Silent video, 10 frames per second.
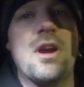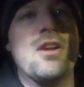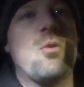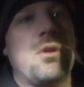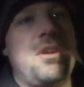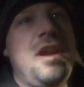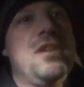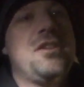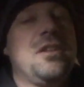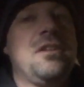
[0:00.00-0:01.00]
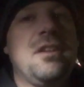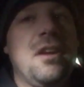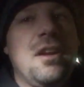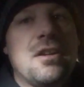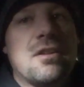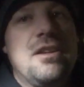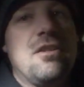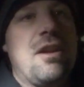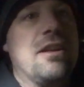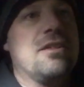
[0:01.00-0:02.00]
Great coordination, great
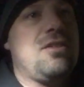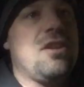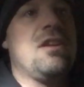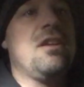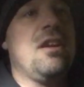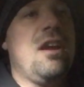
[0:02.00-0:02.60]
direction